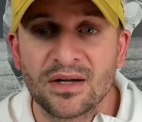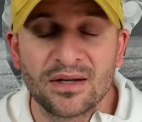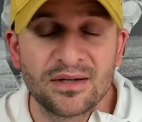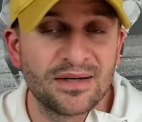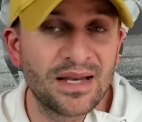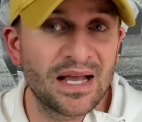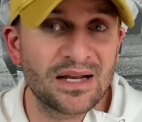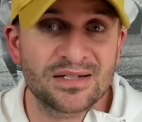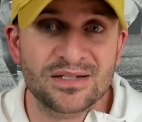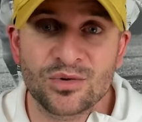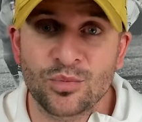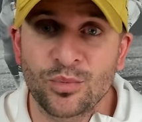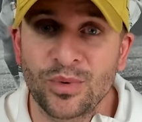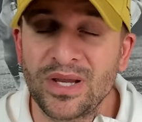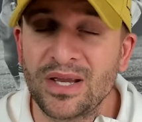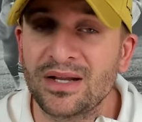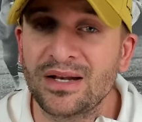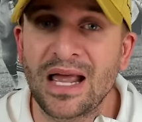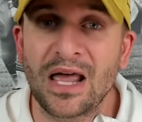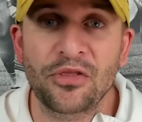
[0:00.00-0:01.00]
Next, we
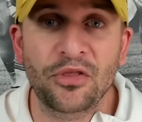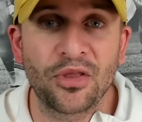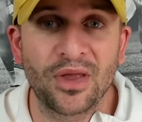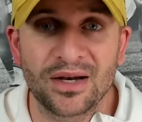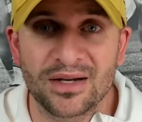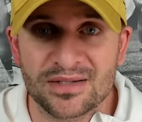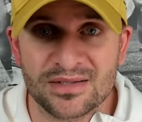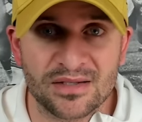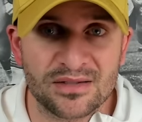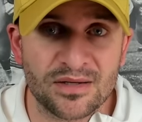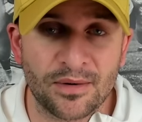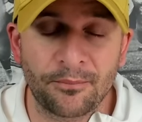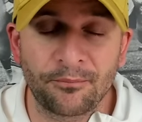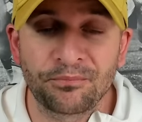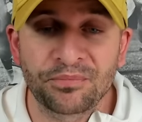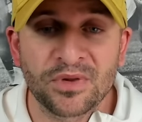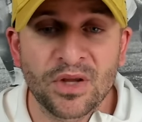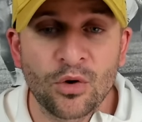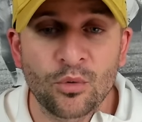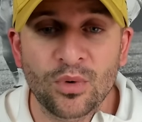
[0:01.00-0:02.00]
hit athleticism.
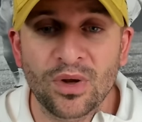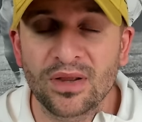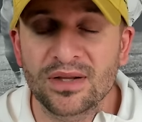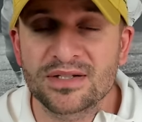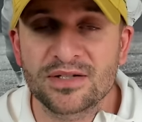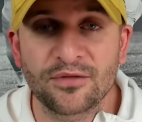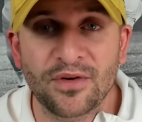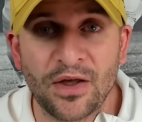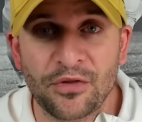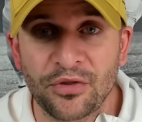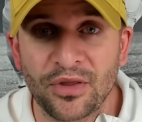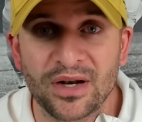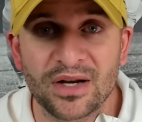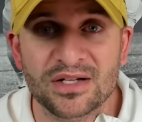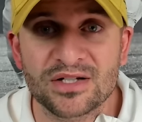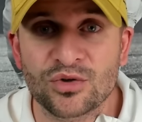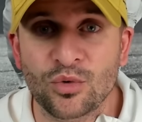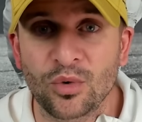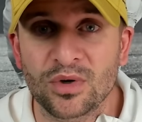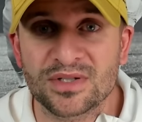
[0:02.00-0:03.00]
Relative athletic
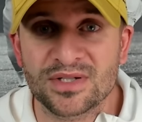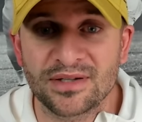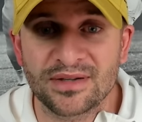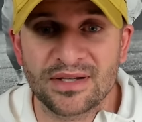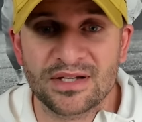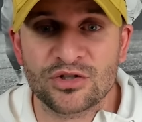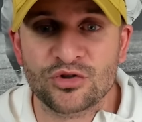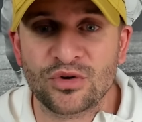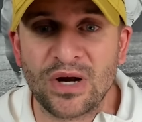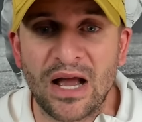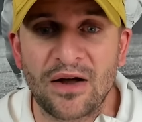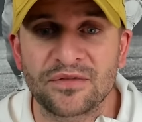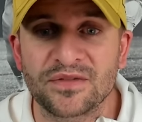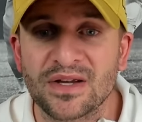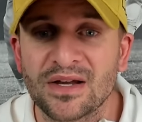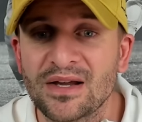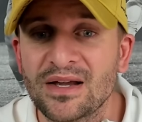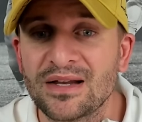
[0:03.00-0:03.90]
scores in this draft,